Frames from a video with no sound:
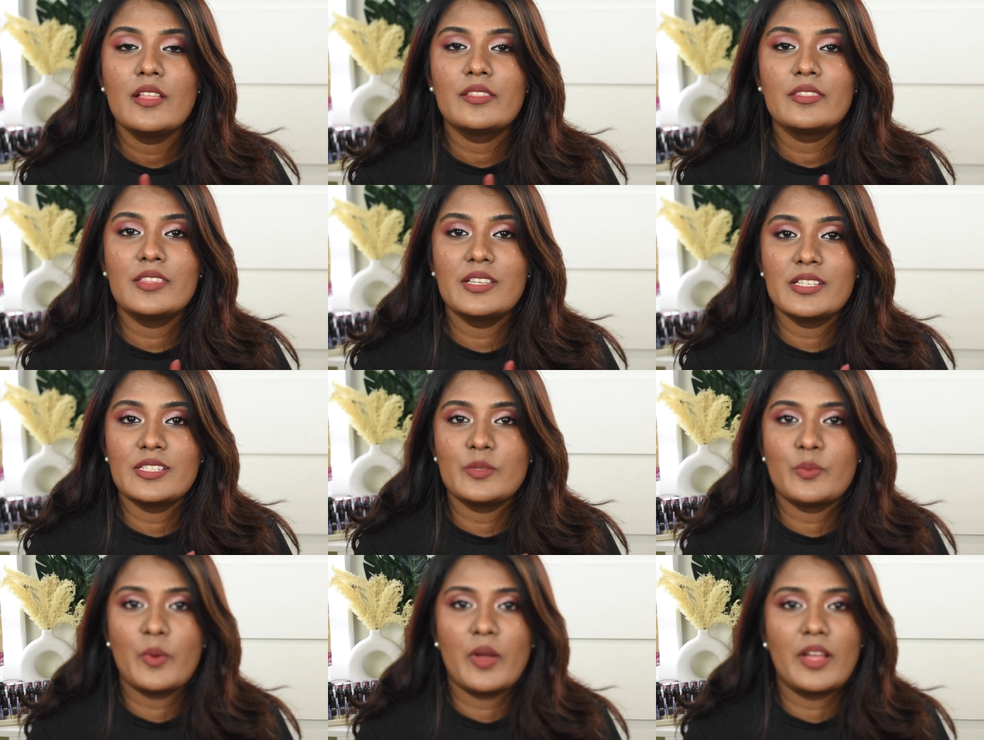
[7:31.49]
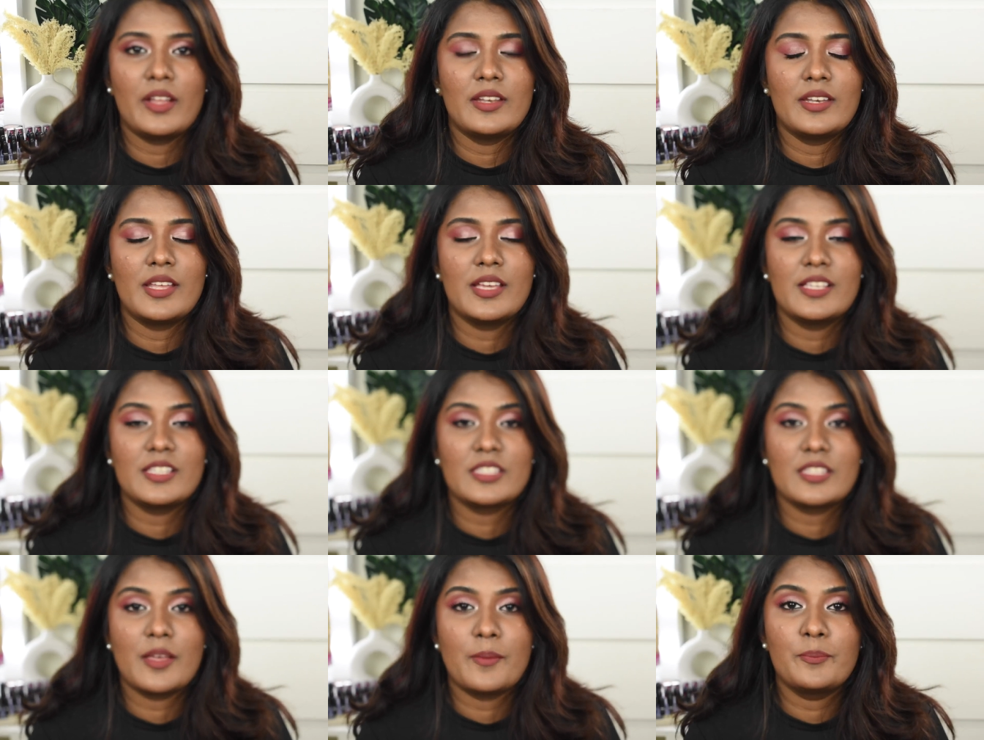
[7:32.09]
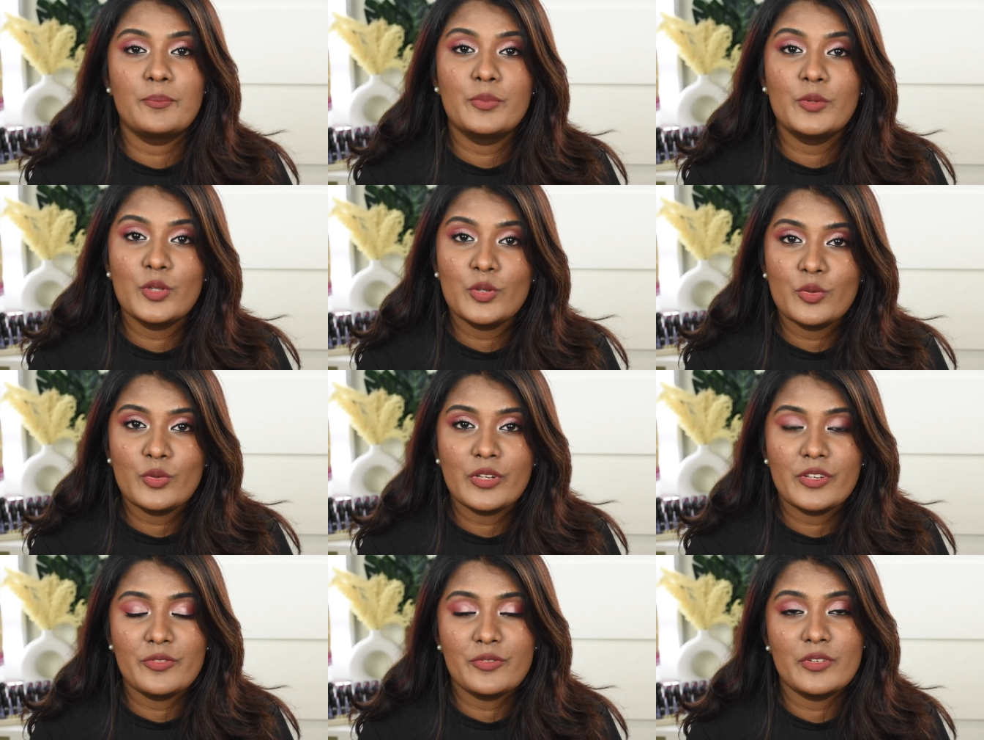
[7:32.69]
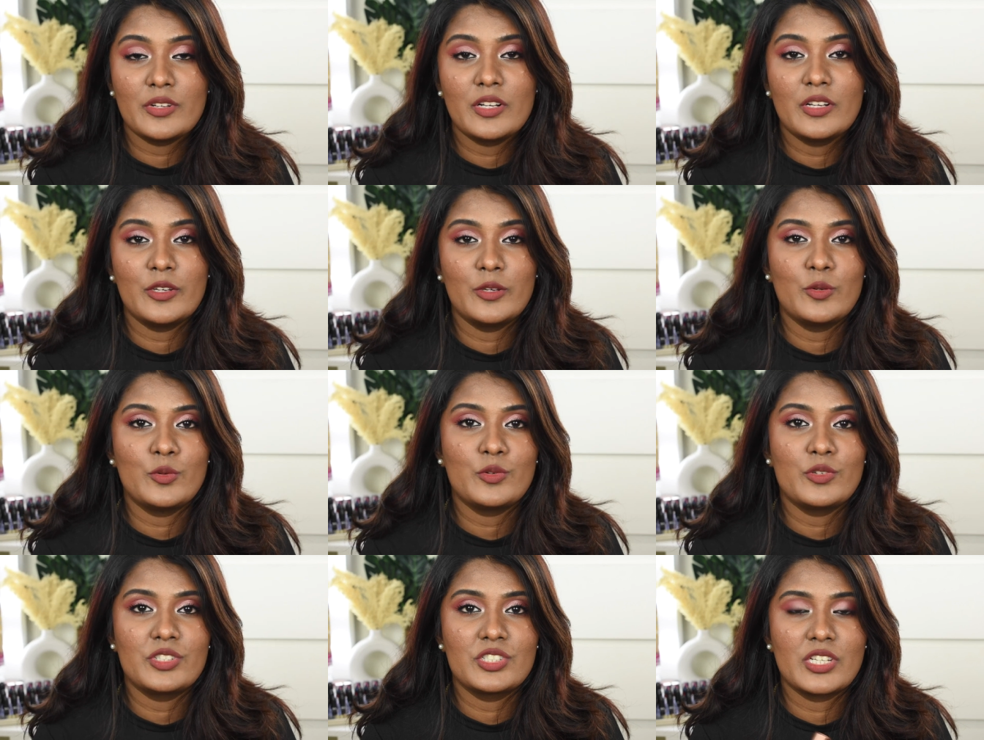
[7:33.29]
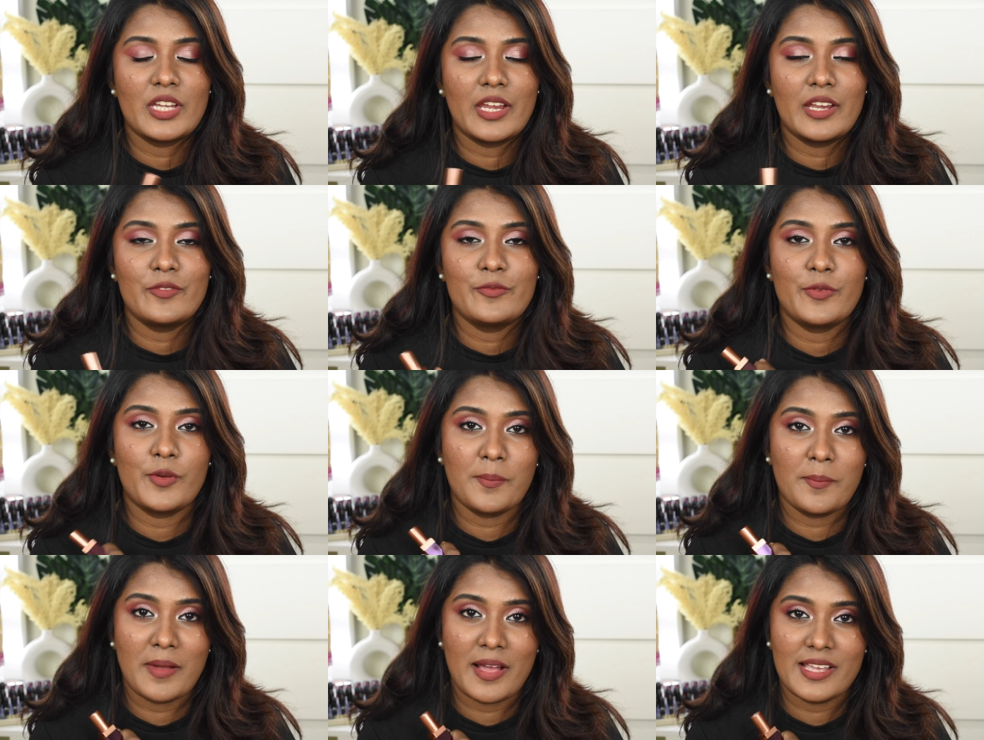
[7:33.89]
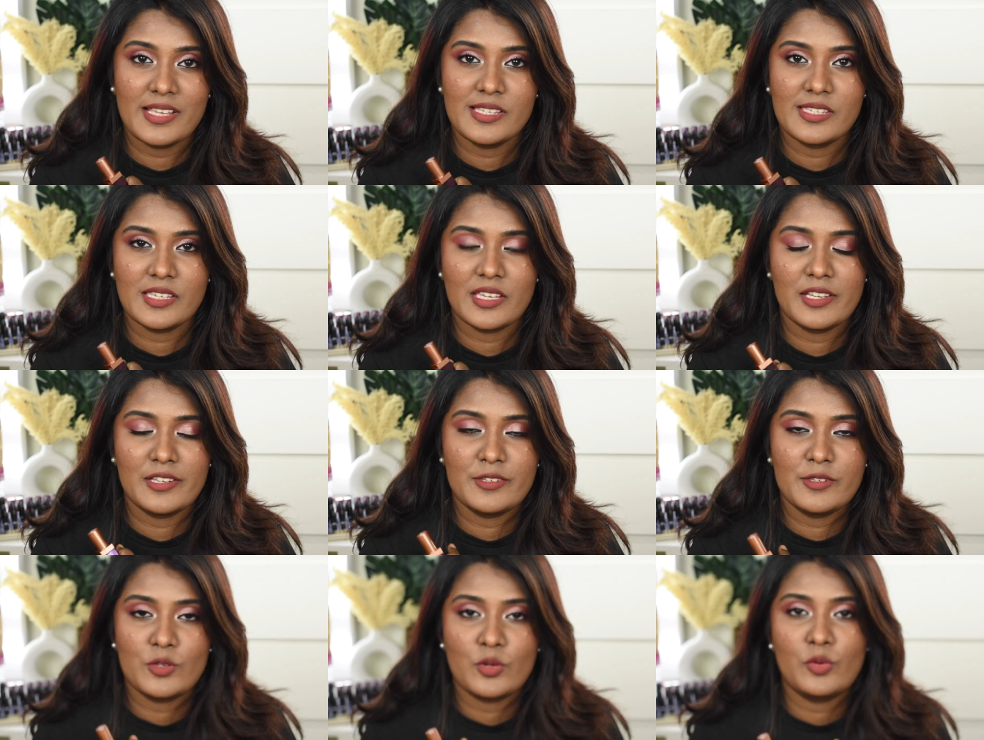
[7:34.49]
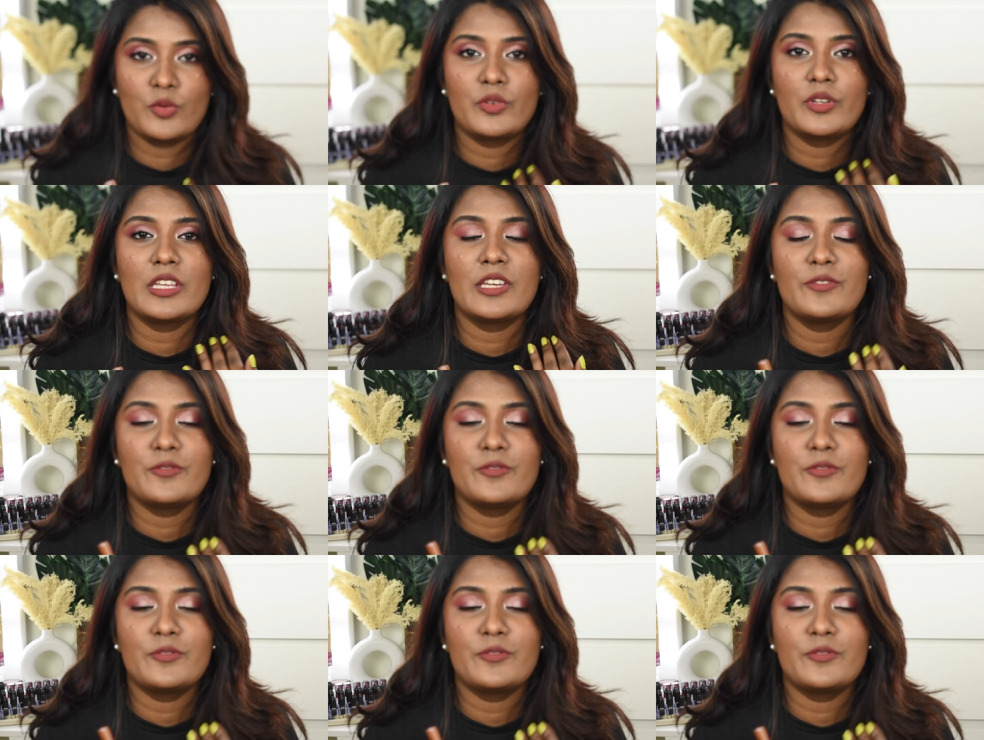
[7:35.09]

This one is a beautiful nude shade for my skin tone.